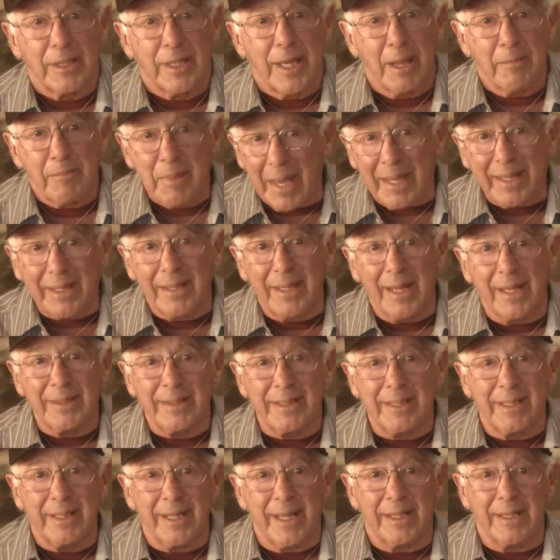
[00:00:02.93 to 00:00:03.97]
And back in
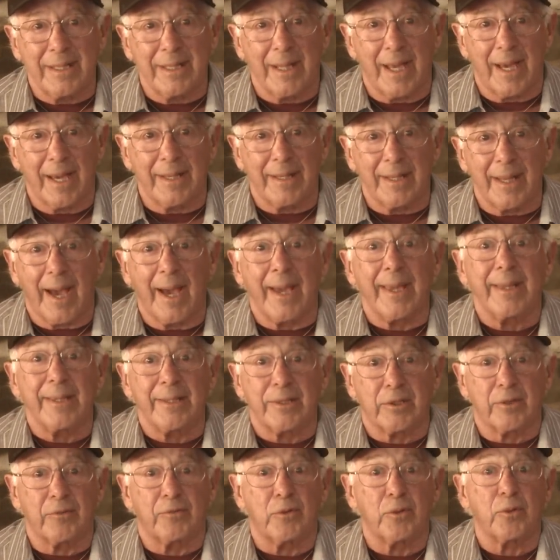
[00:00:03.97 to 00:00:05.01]
1989, I
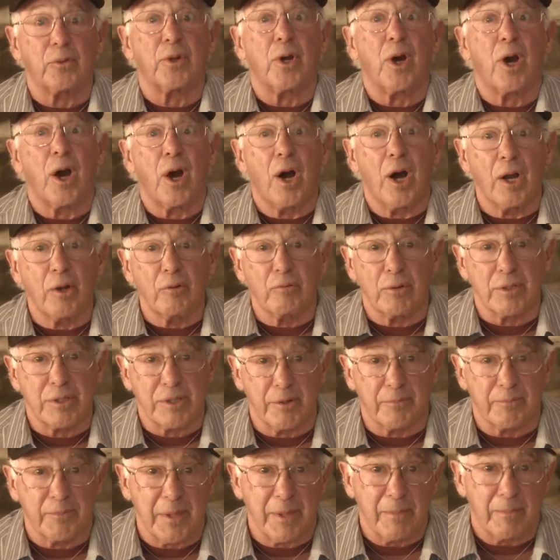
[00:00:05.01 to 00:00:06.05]
interviewed hundreds
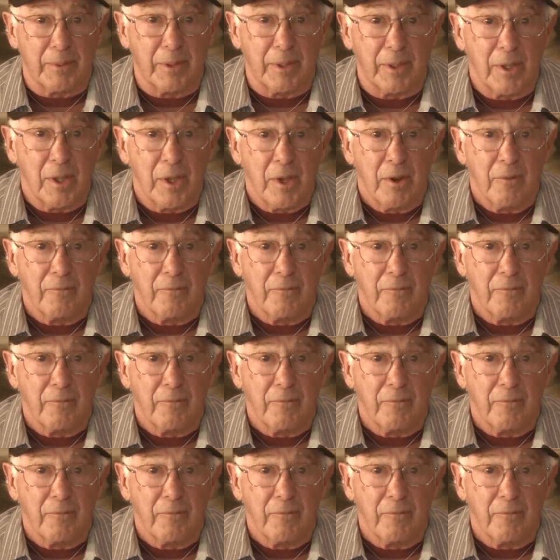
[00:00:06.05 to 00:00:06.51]
of people